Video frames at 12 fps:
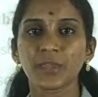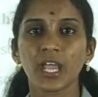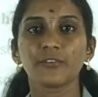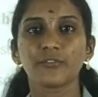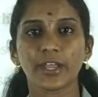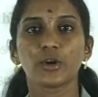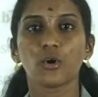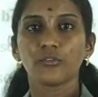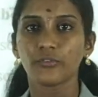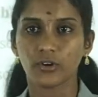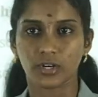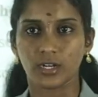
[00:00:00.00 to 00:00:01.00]
if I go
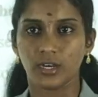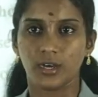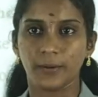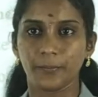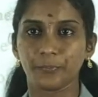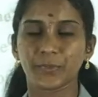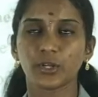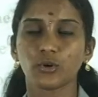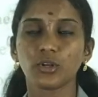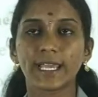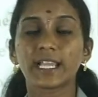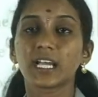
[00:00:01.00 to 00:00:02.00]
for
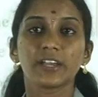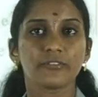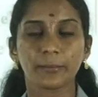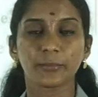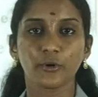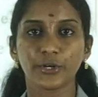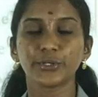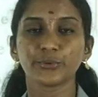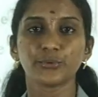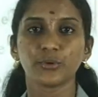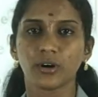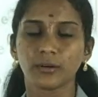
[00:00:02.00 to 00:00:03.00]
like if I am going
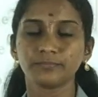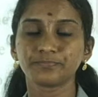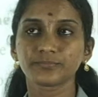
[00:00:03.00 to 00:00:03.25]
to